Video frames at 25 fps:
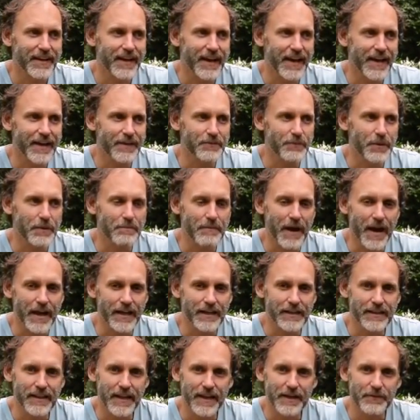and we made
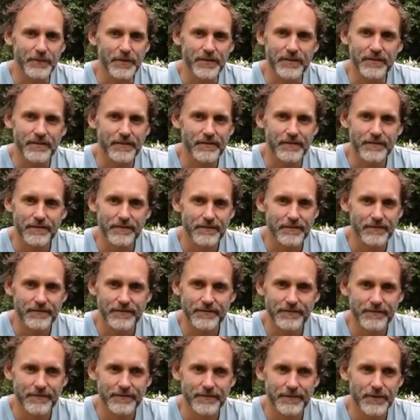it there with
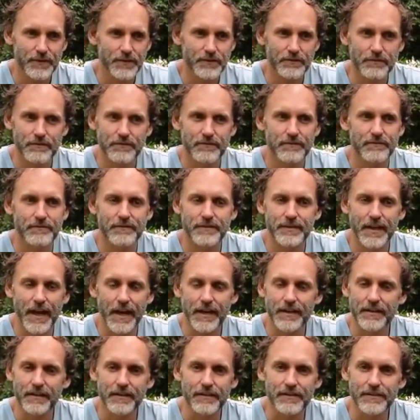
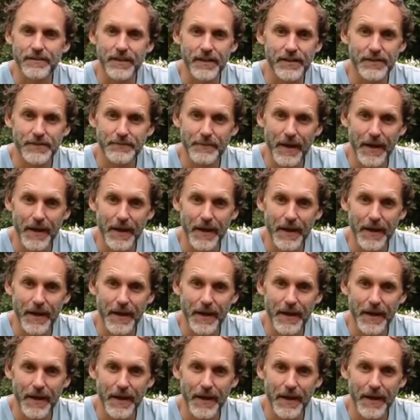$10 each